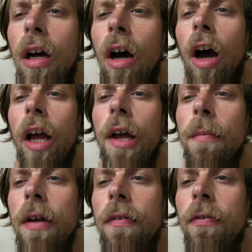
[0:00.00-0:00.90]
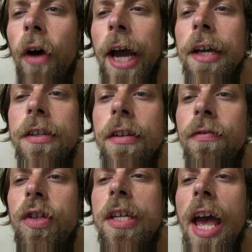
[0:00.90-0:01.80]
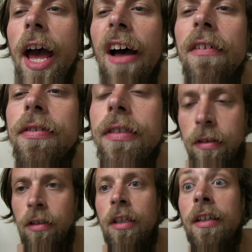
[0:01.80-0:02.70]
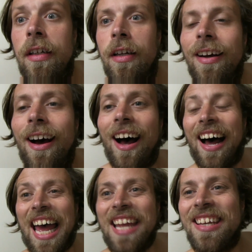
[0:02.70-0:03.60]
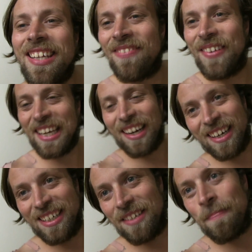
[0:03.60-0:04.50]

I am the face of death. Hi, this video is